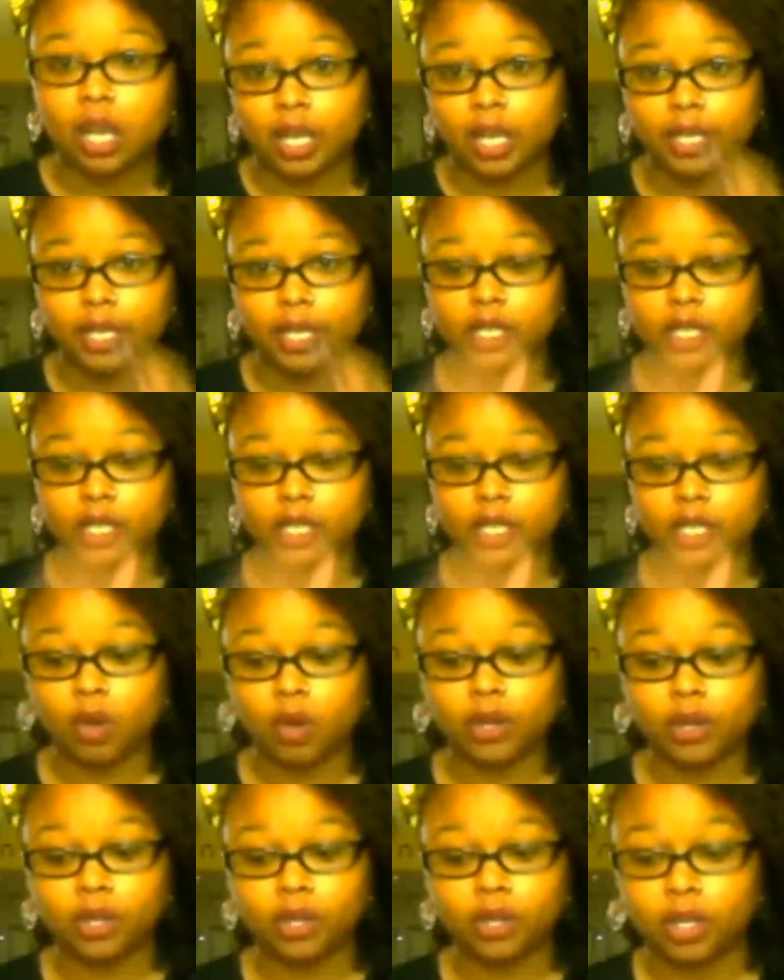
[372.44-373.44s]
is going to go
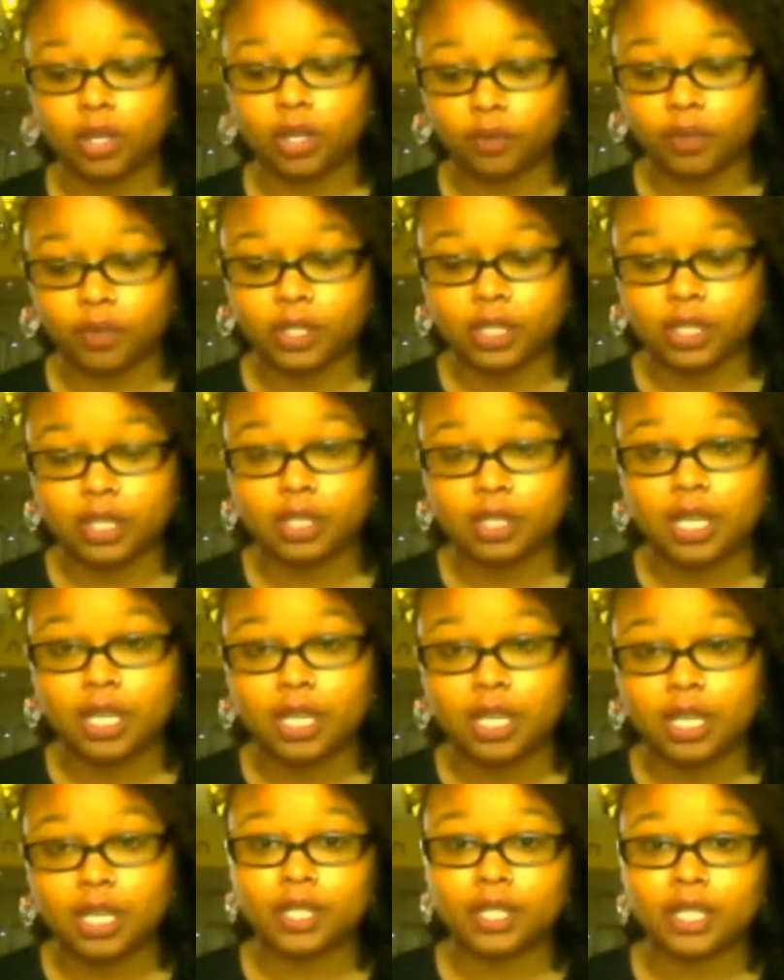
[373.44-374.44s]
under your differences.
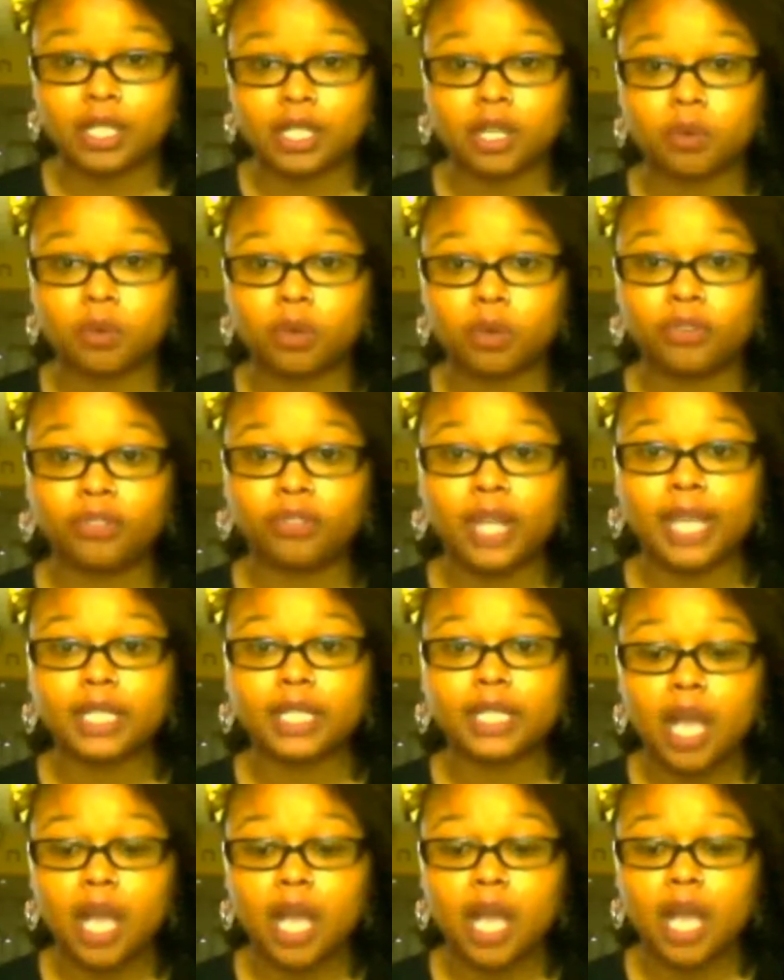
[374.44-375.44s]
This is going to reflect
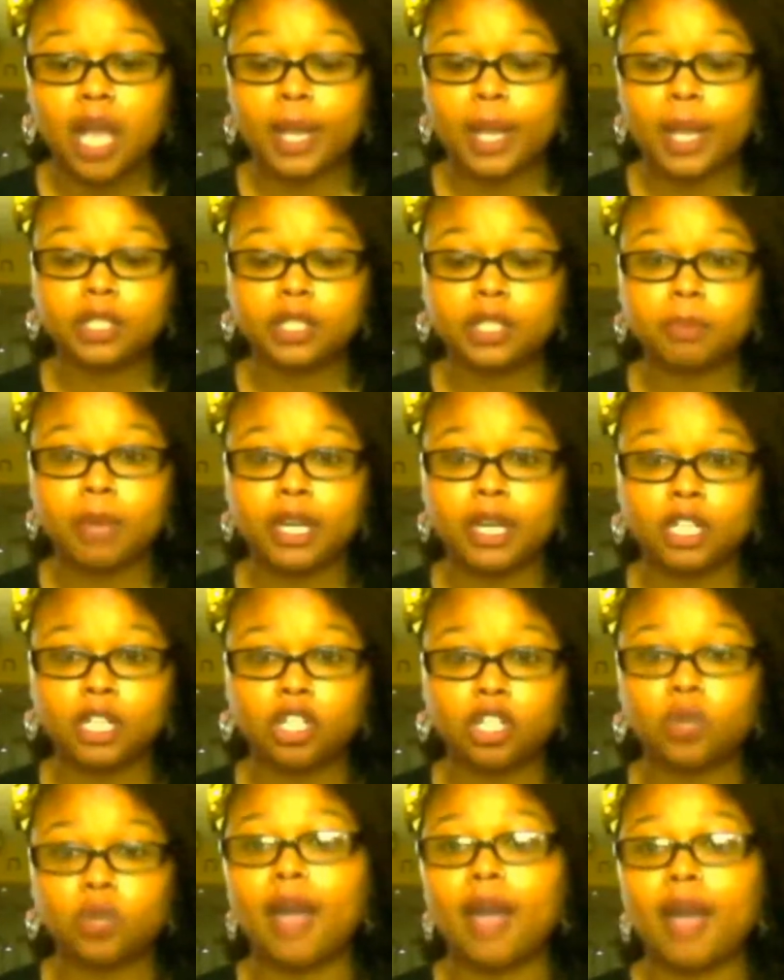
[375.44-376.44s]
how much money
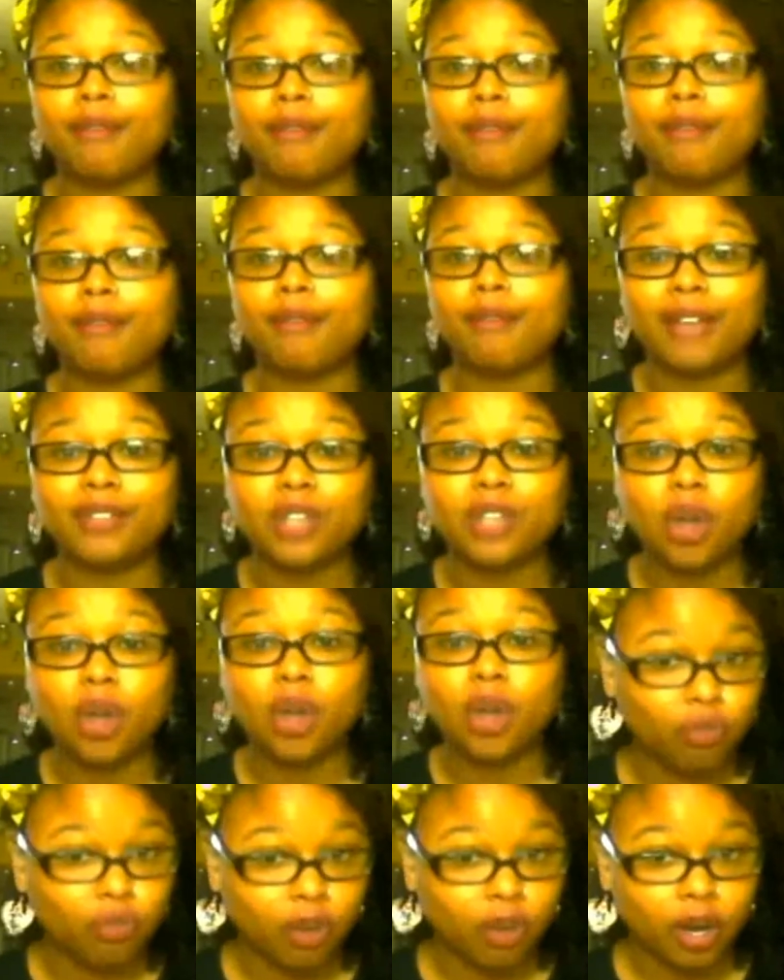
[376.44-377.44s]
you have left
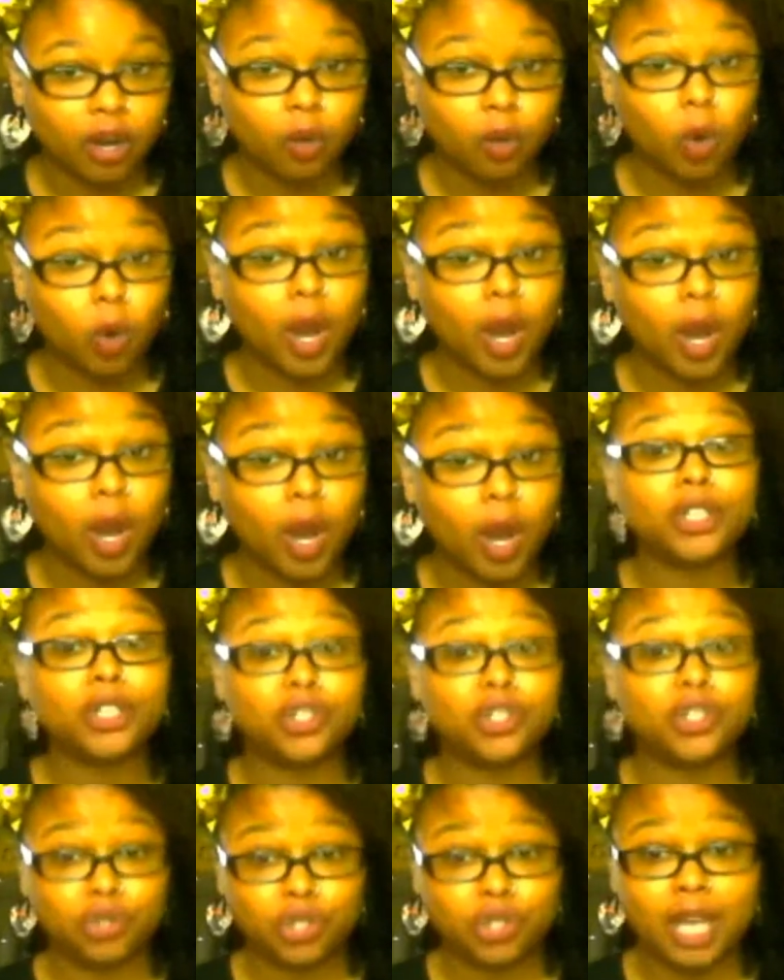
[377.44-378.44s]
over, or how much
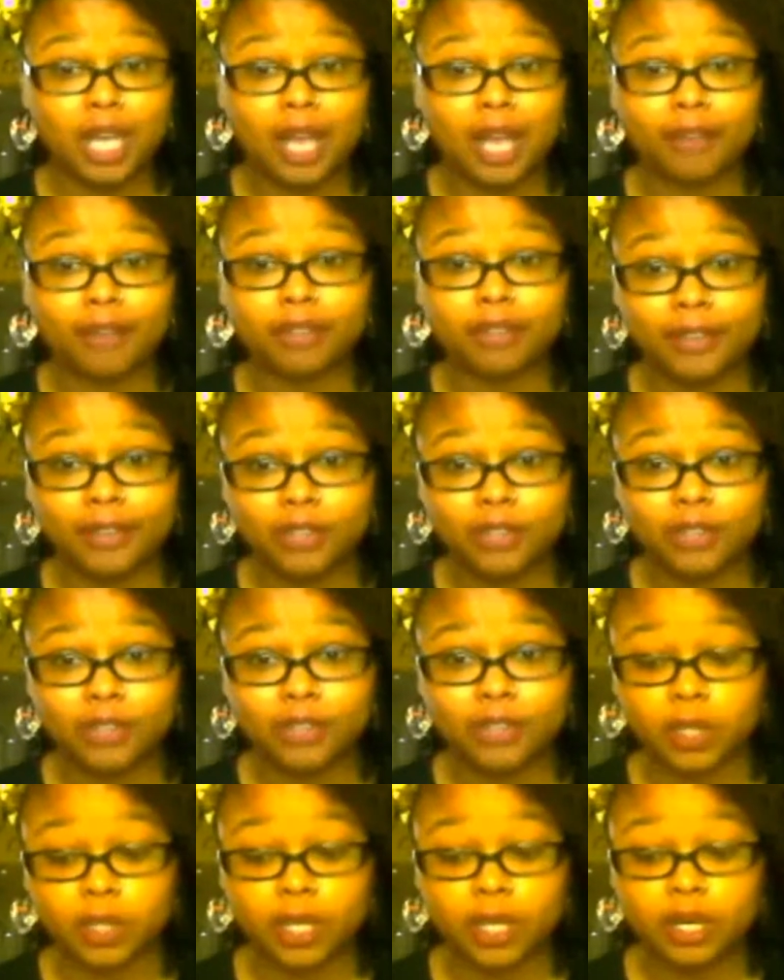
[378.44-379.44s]
you should have left
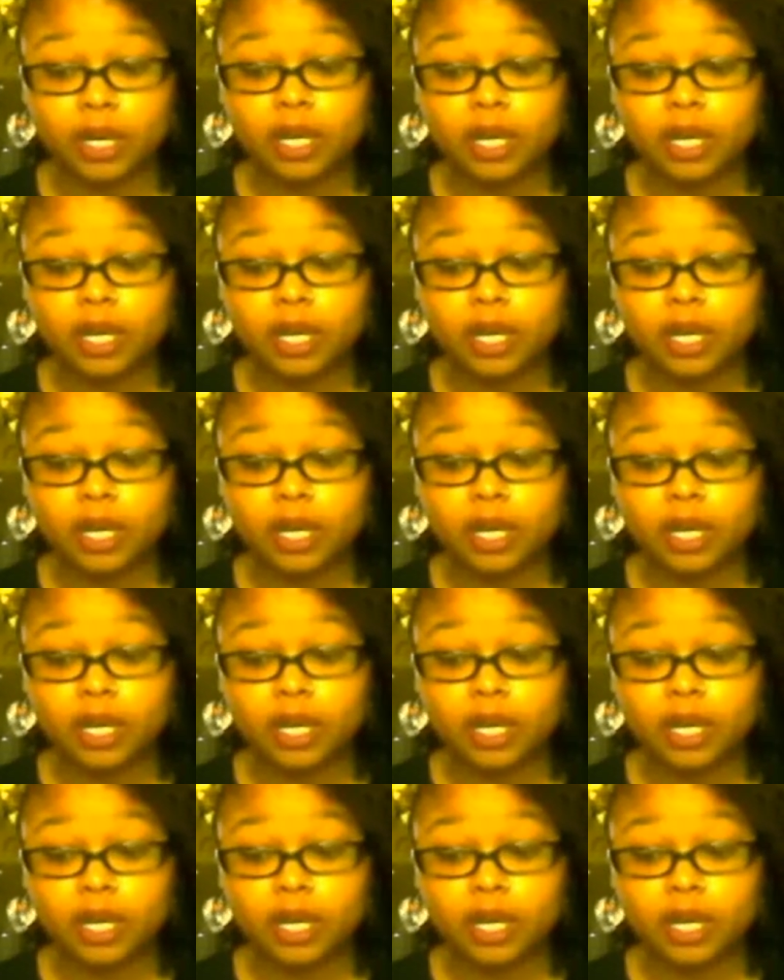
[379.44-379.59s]
over.